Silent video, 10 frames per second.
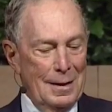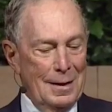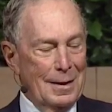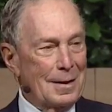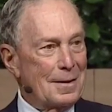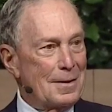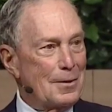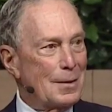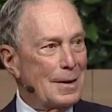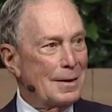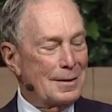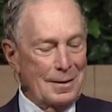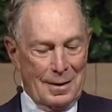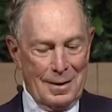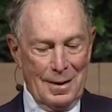The
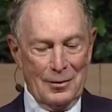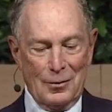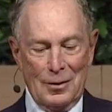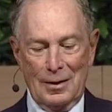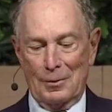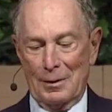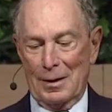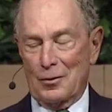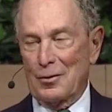UN constantly ranks